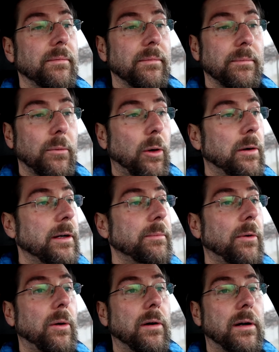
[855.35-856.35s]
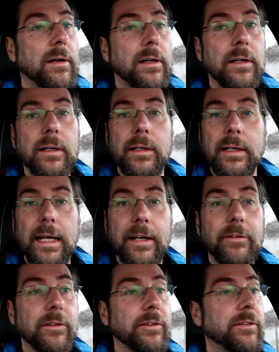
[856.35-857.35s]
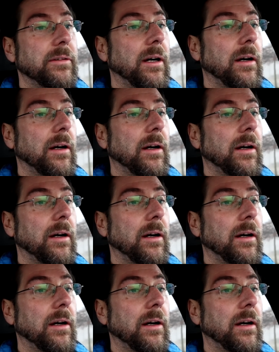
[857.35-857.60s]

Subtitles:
more and more errors